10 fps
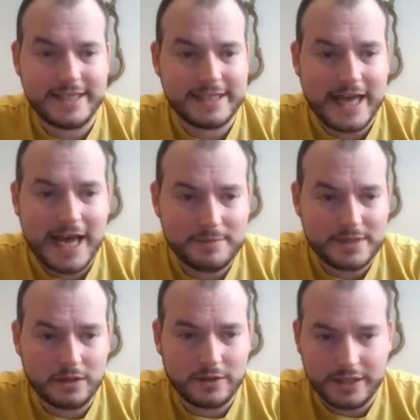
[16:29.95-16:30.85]
there's
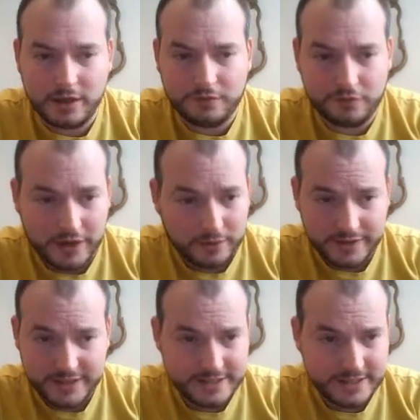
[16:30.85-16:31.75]
absolutely no threat on
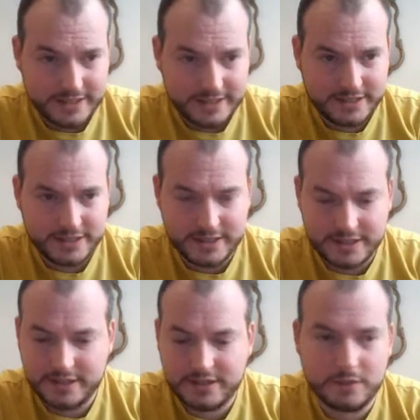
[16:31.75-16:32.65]
this. It's
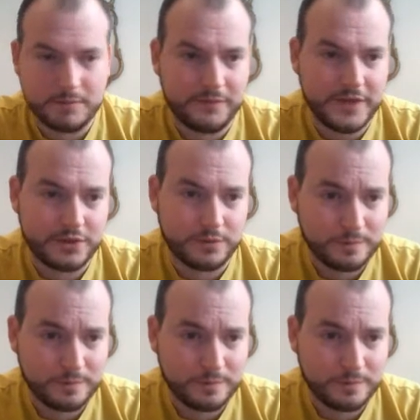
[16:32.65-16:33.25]
just superficial.